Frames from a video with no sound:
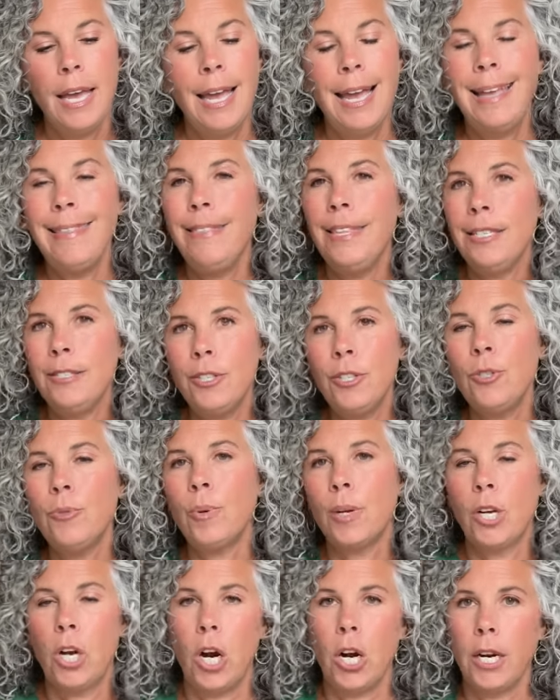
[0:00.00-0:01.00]
And this is
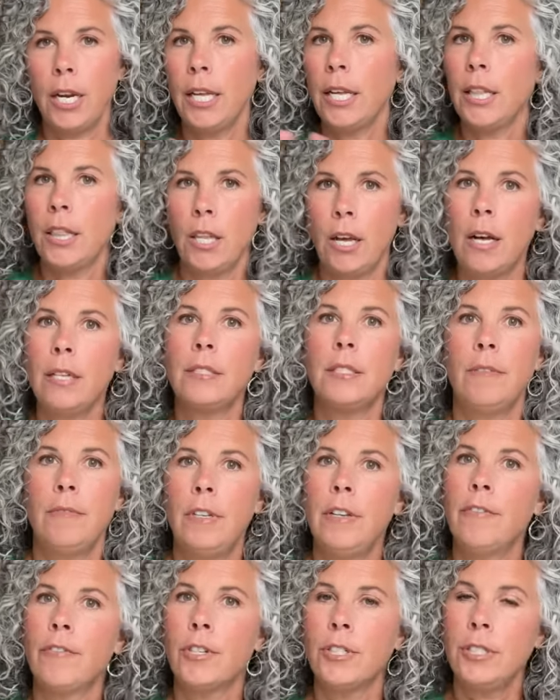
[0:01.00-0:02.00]
regarding lots of
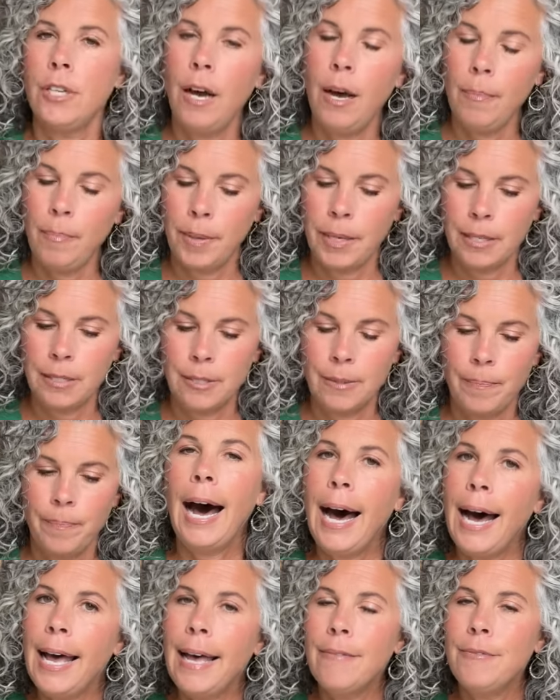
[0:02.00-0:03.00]
different topics.
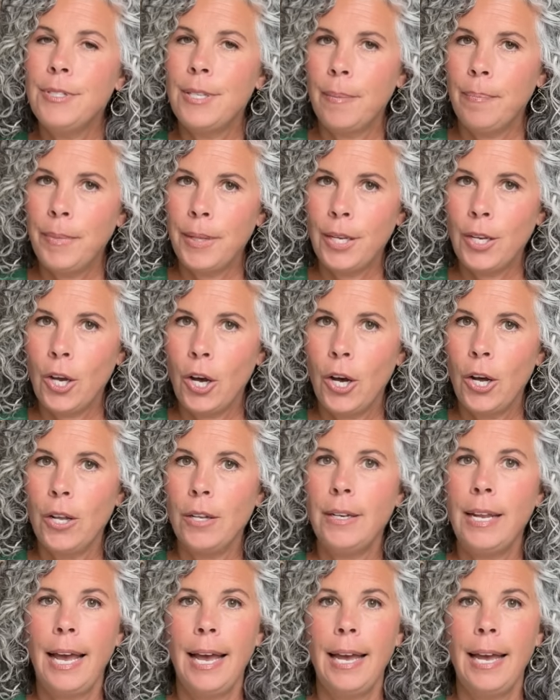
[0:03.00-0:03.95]
I have something called